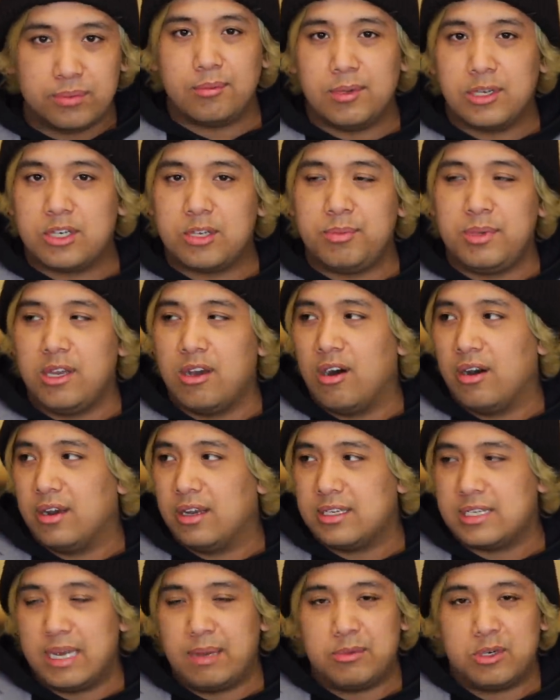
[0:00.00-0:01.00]
But to be
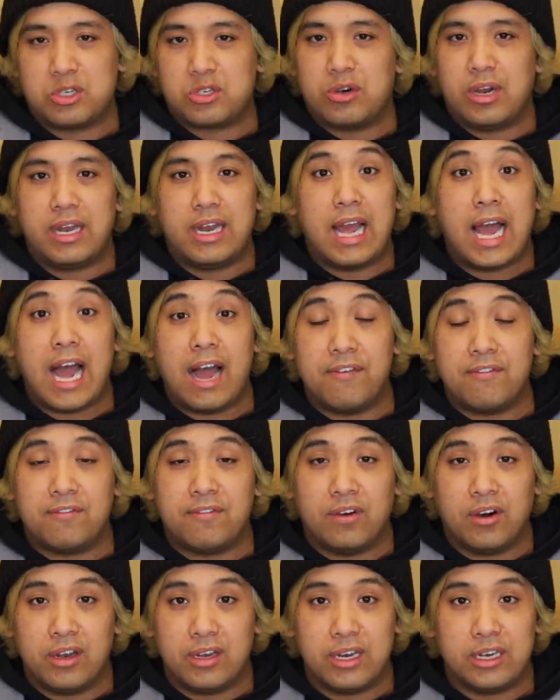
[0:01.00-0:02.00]
honest, I'm just trying to have
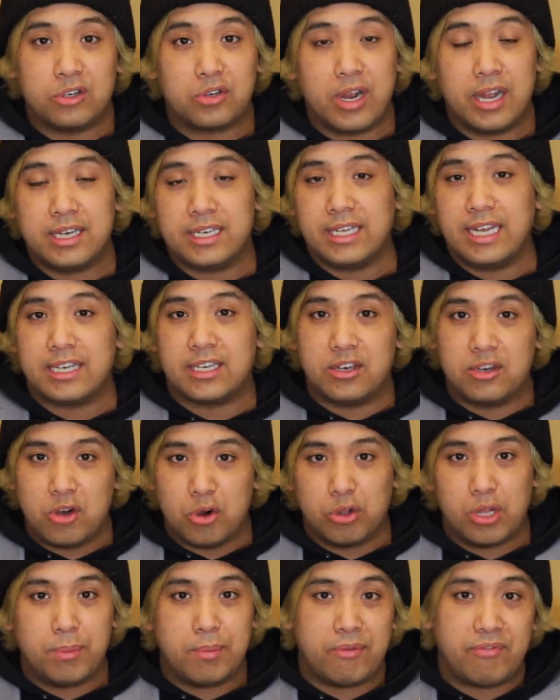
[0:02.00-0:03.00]
fun and trying to get to know them.